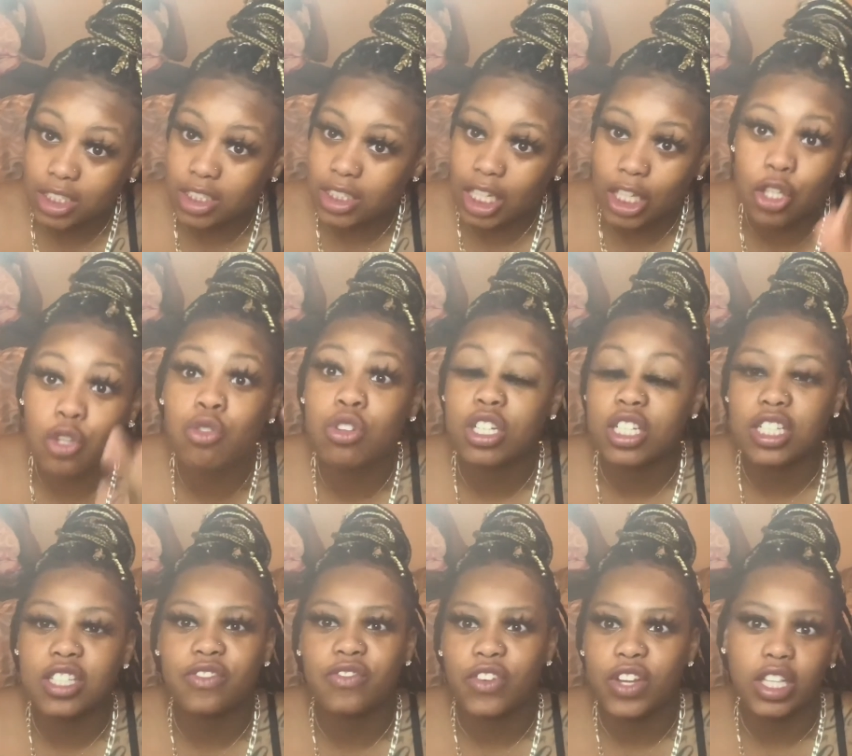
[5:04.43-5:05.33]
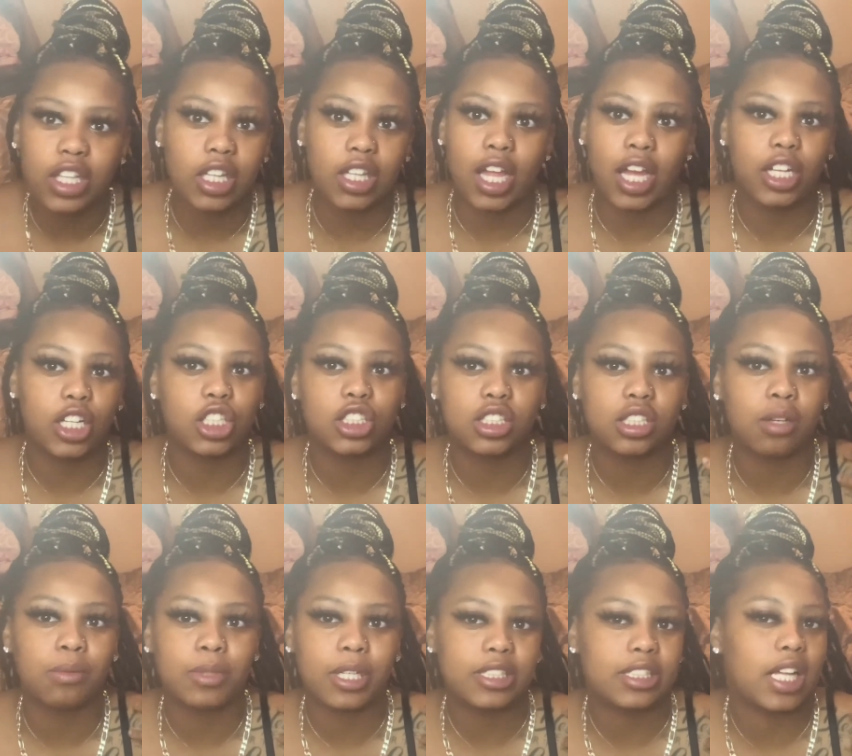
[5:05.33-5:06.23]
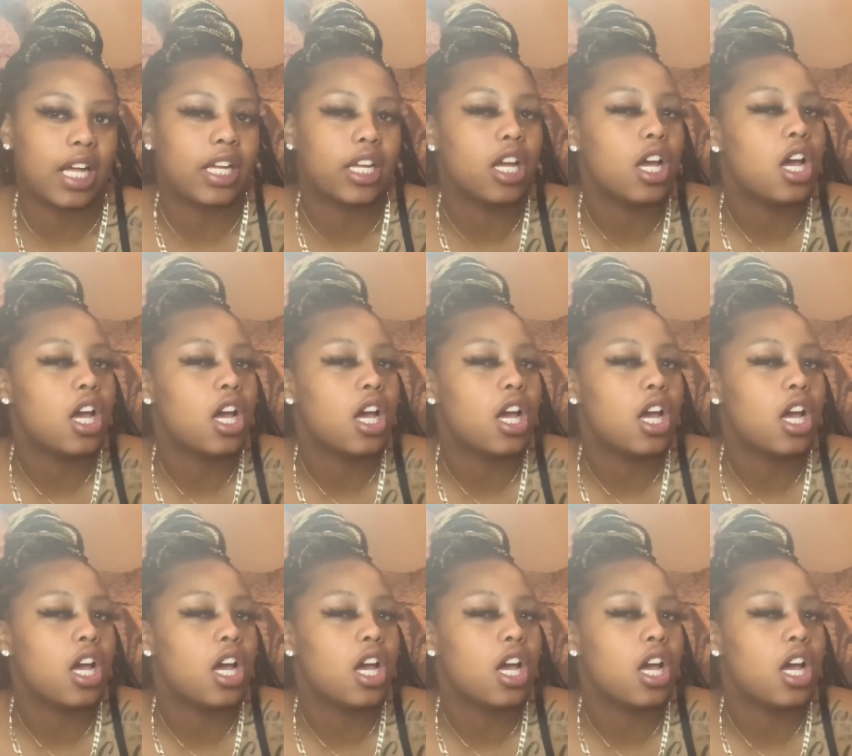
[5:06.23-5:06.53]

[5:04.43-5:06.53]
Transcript: Like you can just feel it. Like there's something that's like,